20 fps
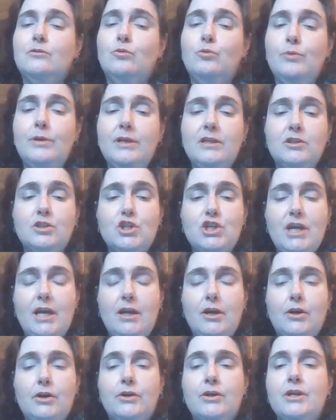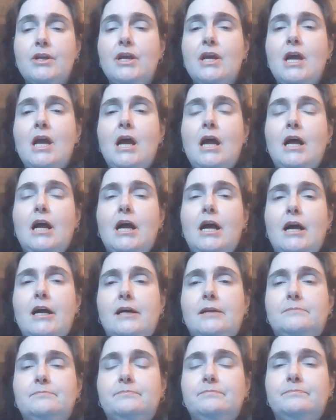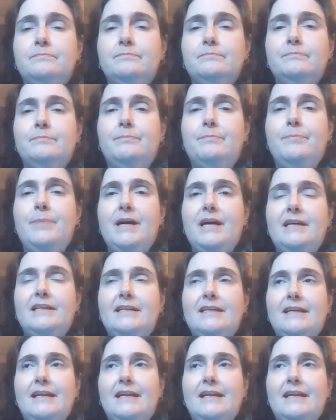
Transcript: a wheelchair, um, but